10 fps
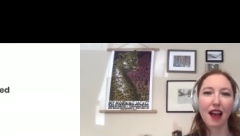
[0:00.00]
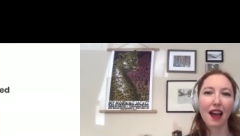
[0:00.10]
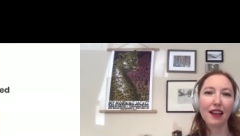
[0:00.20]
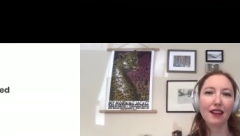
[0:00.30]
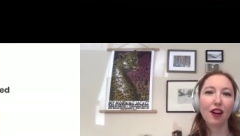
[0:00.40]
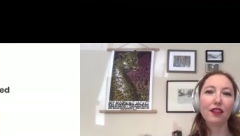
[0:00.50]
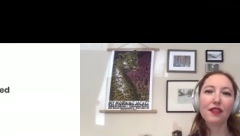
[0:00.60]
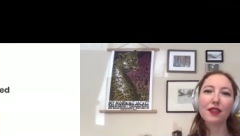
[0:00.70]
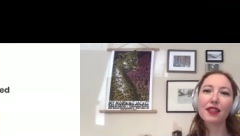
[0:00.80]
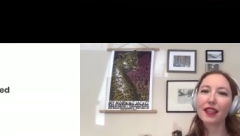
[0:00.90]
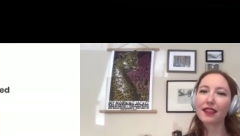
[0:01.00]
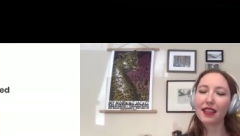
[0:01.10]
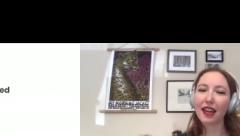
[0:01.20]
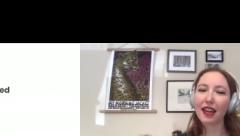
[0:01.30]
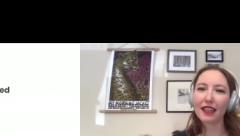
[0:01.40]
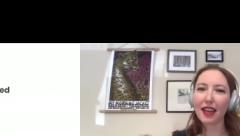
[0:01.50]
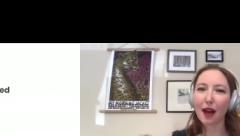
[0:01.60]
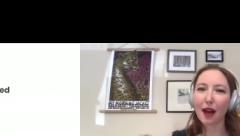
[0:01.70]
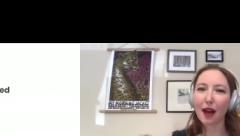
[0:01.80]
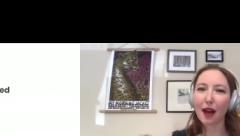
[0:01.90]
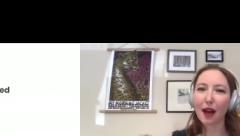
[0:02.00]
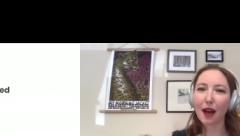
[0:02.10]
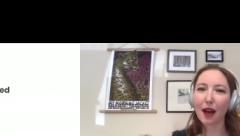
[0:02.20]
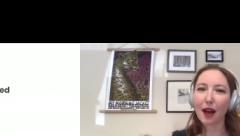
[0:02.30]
And all of those skills that I adapted